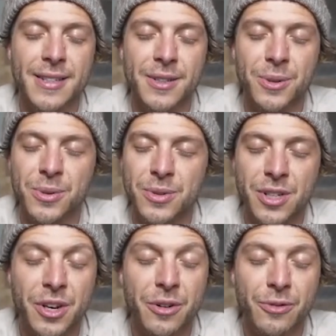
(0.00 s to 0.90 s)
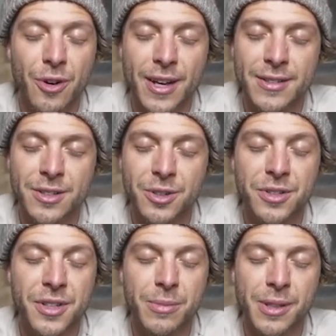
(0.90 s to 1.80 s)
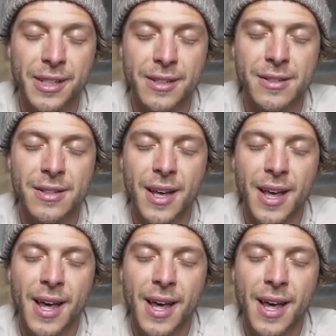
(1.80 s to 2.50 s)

to see your friends, your siblings,